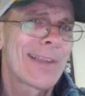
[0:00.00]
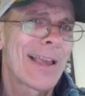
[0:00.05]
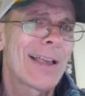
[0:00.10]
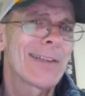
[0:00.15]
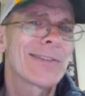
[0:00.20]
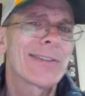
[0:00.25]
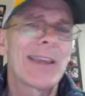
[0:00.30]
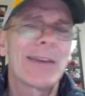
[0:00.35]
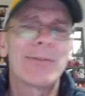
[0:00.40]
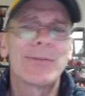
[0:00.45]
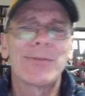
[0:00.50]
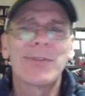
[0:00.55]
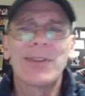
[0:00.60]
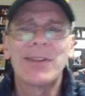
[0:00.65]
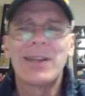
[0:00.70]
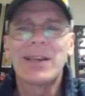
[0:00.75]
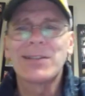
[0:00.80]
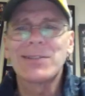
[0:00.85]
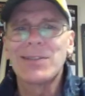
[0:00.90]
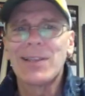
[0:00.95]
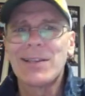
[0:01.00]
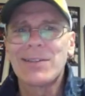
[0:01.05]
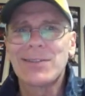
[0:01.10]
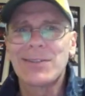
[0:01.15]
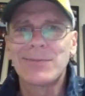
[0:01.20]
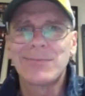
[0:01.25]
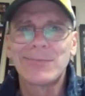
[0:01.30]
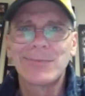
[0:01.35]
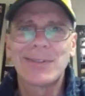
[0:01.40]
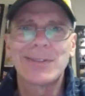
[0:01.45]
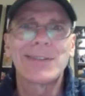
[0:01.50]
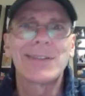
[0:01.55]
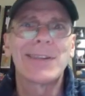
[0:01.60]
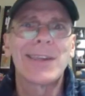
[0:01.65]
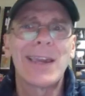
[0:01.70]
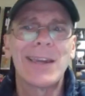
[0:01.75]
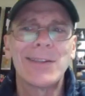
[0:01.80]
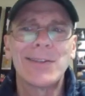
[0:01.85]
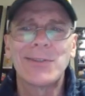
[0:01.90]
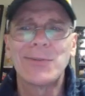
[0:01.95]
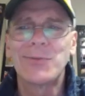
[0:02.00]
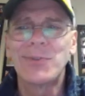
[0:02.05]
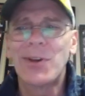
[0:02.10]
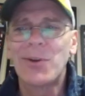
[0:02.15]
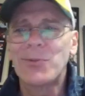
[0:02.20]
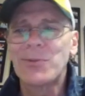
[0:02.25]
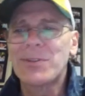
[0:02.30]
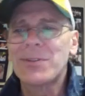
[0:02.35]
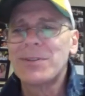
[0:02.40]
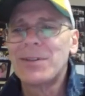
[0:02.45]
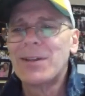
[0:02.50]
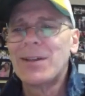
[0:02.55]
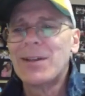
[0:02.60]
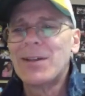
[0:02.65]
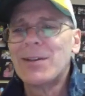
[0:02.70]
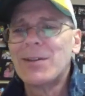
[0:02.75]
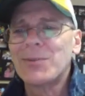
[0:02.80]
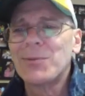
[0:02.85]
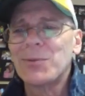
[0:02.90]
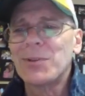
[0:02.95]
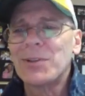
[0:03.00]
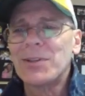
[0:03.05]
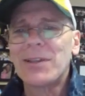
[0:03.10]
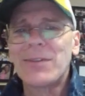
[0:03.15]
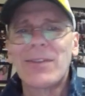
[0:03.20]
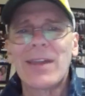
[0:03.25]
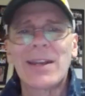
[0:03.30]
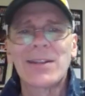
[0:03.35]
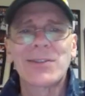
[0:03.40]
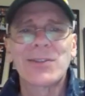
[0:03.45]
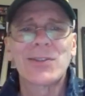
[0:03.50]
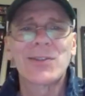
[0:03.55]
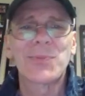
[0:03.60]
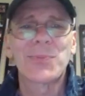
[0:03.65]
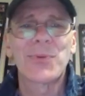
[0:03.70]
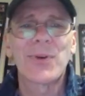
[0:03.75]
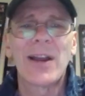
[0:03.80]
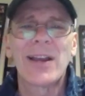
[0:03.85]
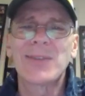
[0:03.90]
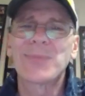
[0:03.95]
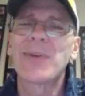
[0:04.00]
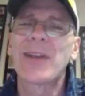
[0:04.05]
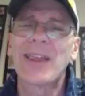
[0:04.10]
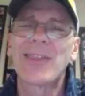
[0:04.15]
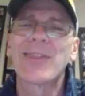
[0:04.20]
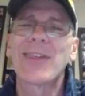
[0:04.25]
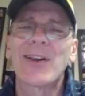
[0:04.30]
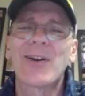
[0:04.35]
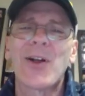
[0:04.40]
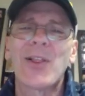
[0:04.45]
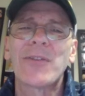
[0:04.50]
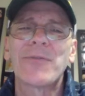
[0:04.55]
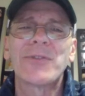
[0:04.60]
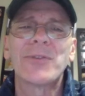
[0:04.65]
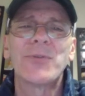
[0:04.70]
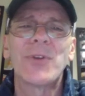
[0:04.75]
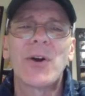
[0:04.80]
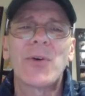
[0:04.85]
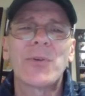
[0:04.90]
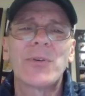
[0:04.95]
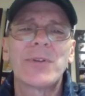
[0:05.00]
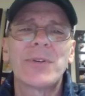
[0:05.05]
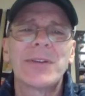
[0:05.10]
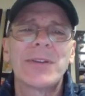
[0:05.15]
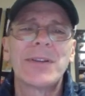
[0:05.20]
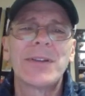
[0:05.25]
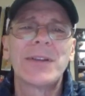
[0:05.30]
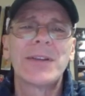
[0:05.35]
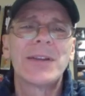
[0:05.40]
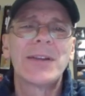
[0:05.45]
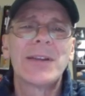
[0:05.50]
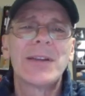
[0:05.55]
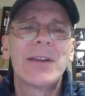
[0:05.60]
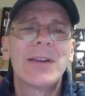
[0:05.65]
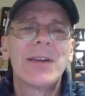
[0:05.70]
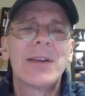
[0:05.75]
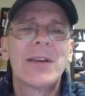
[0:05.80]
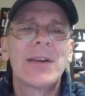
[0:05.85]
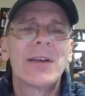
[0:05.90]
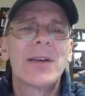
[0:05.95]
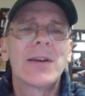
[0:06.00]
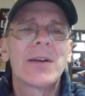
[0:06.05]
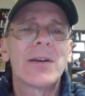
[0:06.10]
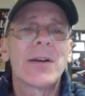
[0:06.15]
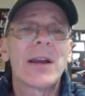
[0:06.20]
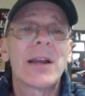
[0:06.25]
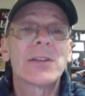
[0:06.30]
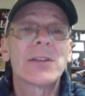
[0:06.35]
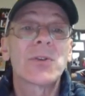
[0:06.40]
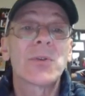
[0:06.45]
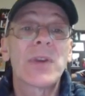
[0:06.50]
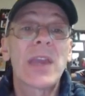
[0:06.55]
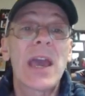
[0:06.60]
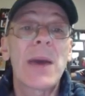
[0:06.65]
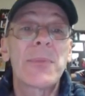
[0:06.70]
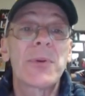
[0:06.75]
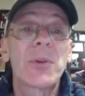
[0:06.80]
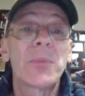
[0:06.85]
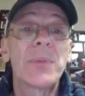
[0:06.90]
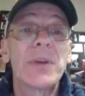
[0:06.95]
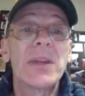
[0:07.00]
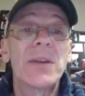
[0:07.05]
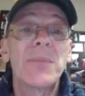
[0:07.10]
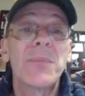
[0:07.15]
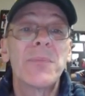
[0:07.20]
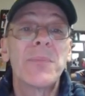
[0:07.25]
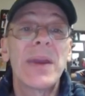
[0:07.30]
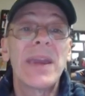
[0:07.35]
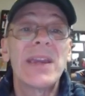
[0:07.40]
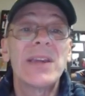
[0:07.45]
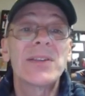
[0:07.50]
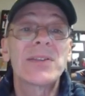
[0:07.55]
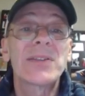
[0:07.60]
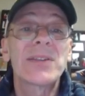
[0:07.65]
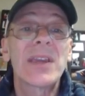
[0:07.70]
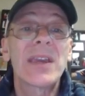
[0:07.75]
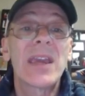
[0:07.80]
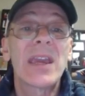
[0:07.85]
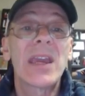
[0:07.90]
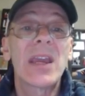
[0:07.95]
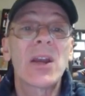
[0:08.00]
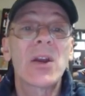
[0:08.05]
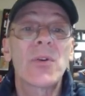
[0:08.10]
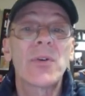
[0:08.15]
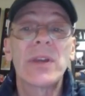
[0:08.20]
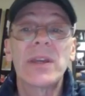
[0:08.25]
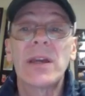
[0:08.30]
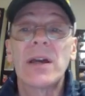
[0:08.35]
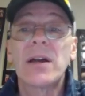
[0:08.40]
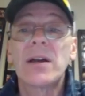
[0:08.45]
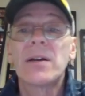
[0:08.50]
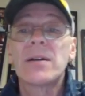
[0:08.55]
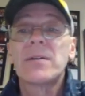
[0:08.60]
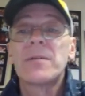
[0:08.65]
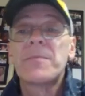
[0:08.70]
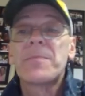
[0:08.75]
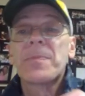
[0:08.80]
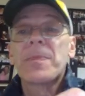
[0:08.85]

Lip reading: I'll save it for the next lesson, just in case you don't. We'll leave that as a surprise, but I think all of you know. All right, so capital B, base area.